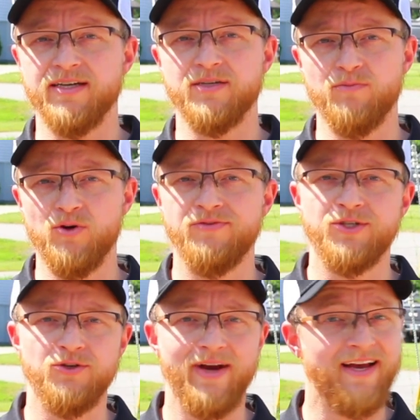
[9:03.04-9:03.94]
to move
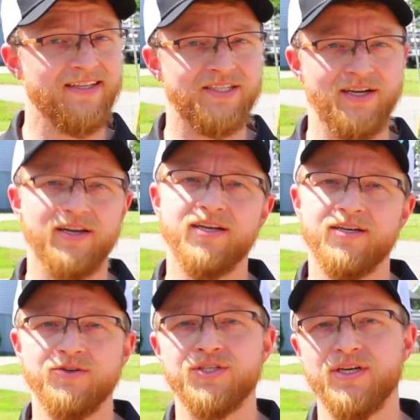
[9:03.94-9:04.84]
to and study in a
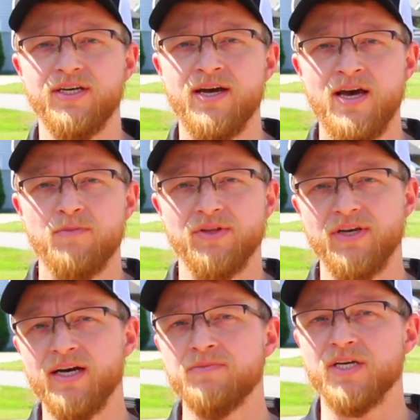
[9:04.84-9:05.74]
new city, but
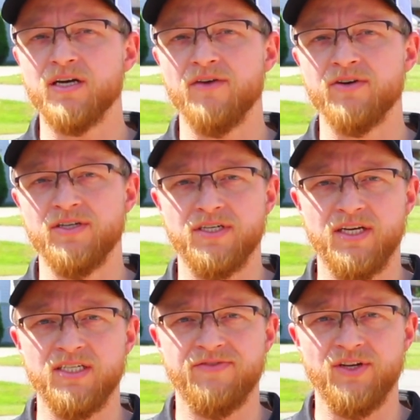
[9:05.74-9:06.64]
the items I covered in
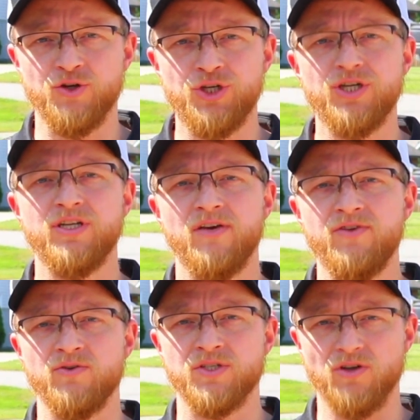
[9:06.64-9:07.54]
today's video should give
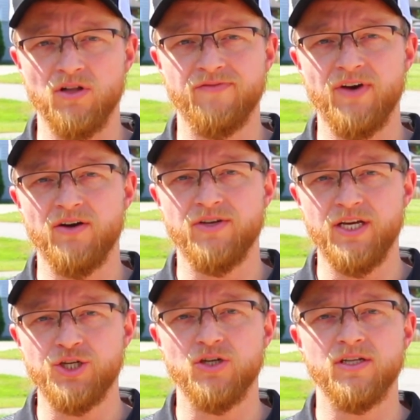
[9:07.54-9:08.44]
you a solid
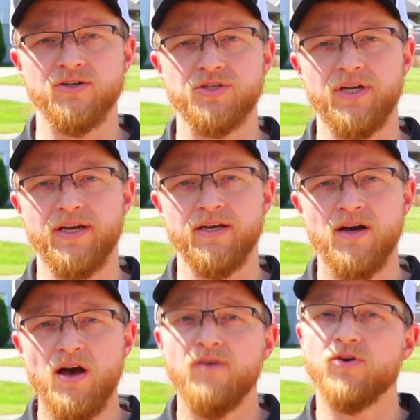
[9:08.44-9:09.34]
foundational understanding
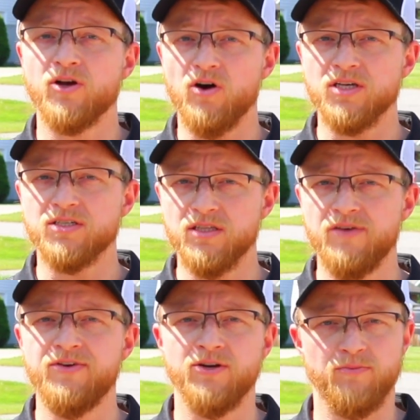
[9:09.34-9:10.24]
of what it costs to
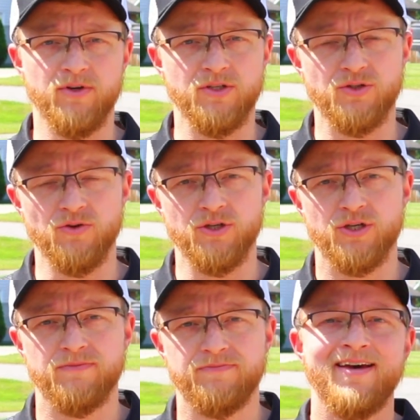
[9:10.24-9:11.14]
live here in Prince George.
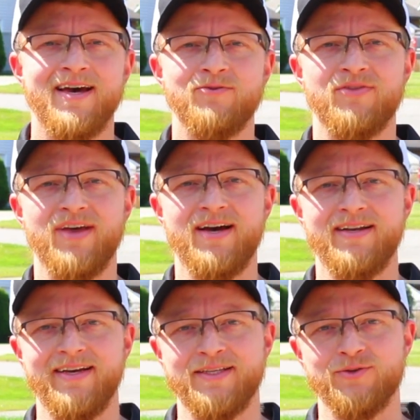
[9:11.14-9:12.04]
And with
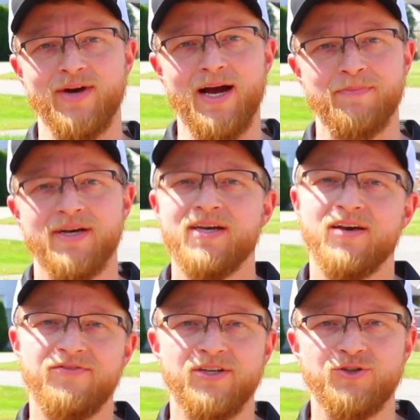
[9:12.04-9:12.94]
that, it's a wrap.
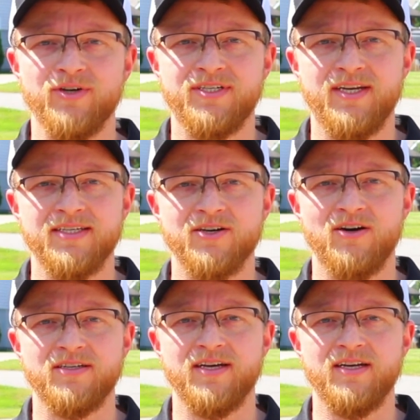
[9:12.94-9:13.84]
If you enjoyed today's
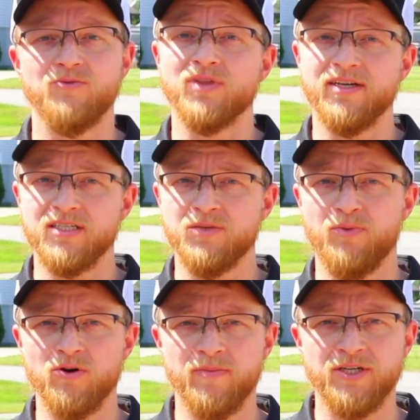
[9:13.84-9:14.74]
content and would like to
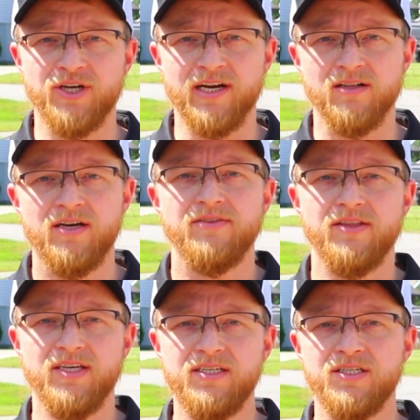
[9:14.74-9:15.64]
support my channel,
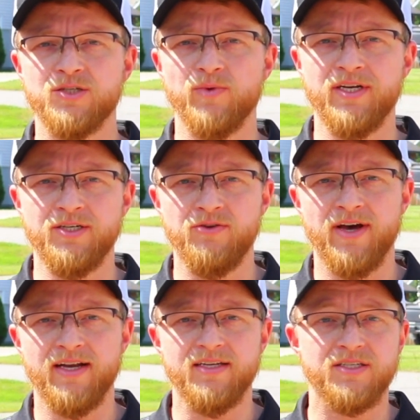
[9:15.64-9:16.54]
then the easiest way to do
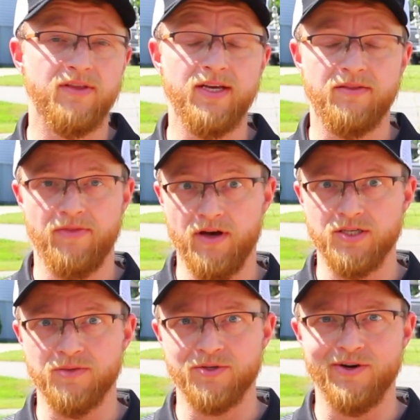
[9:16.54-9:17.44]
that is to hit the
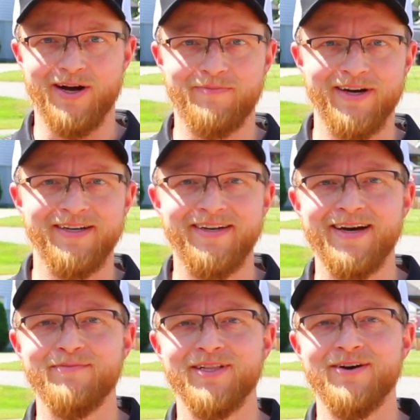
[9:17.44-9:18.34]
subscribe button
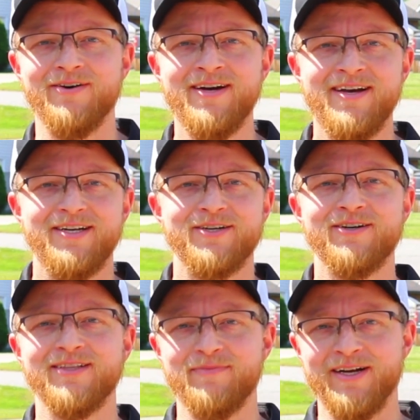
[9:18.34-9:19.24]
down below,
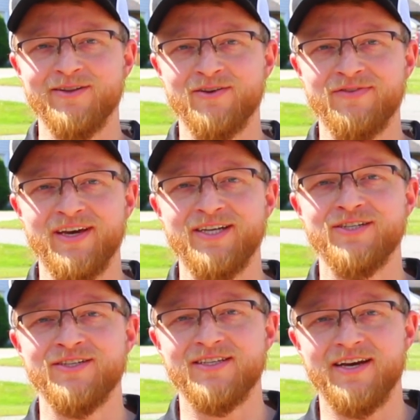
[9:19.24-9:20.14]
turn on the bell
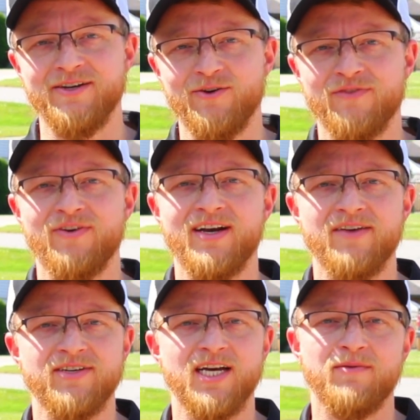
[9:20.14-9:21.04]
notifications so that you're notified
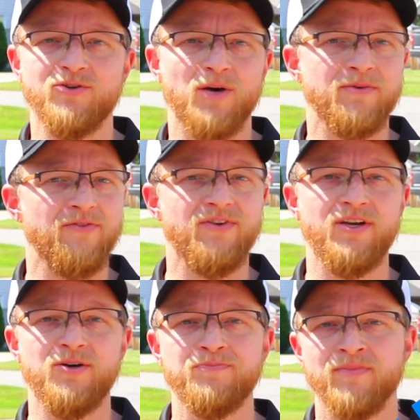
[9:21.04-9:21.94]
every time I drop a new
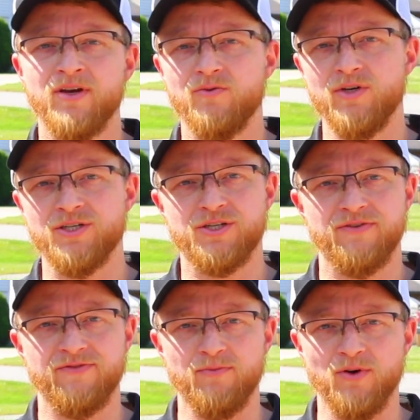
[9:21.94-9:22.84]
video, which
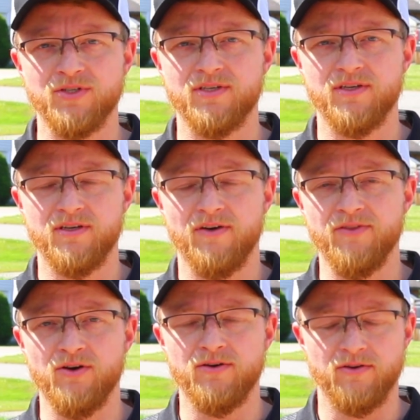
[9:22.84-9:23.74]

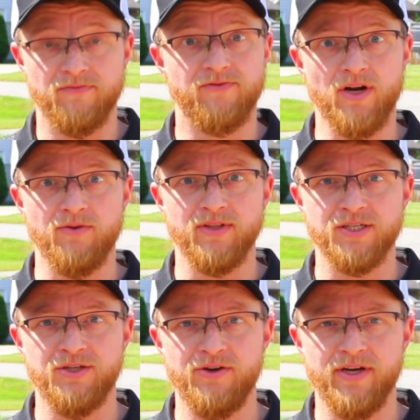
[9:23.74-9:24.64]
for anyone
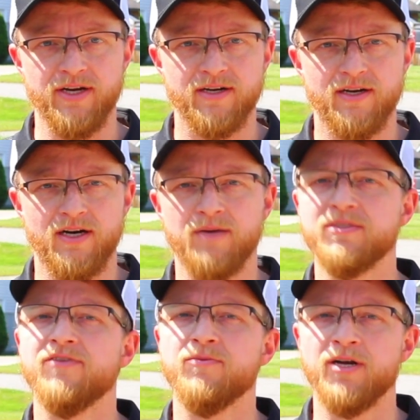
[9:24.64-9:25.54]
that's new here,
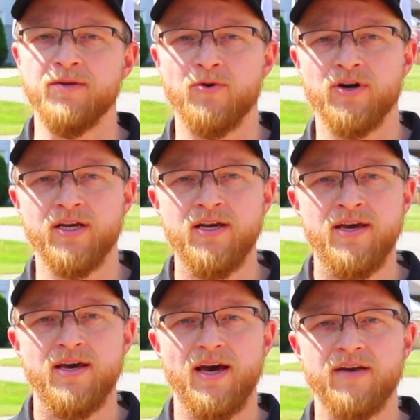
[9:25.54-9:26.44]
is every Monday morning,
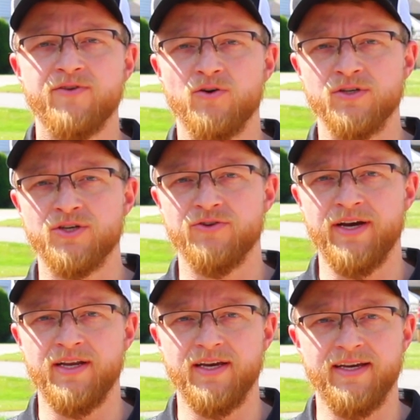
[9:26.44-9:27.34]
and of course
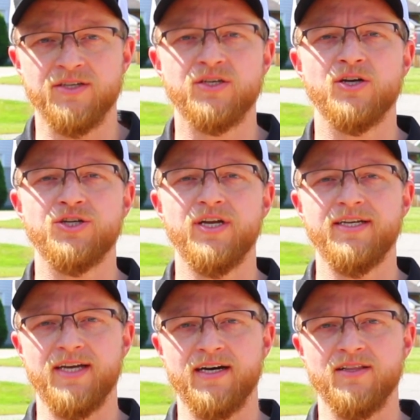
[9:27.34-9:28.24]
creating a discussion
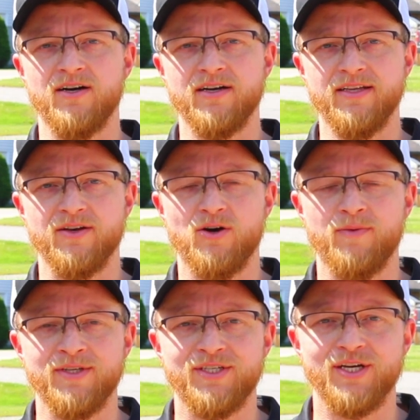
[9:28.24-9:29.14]
and dialogue in the
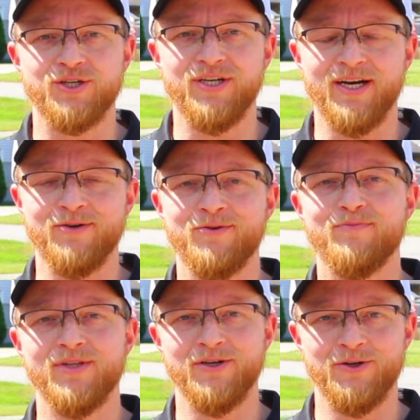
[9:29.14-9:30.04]
comments section down
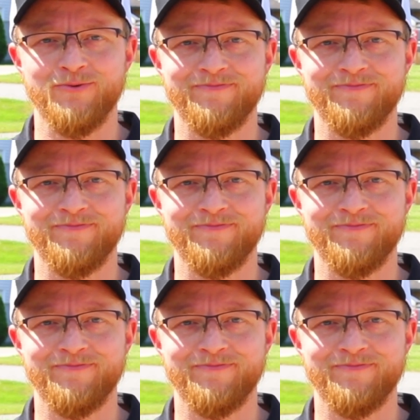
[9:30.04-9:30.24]
below.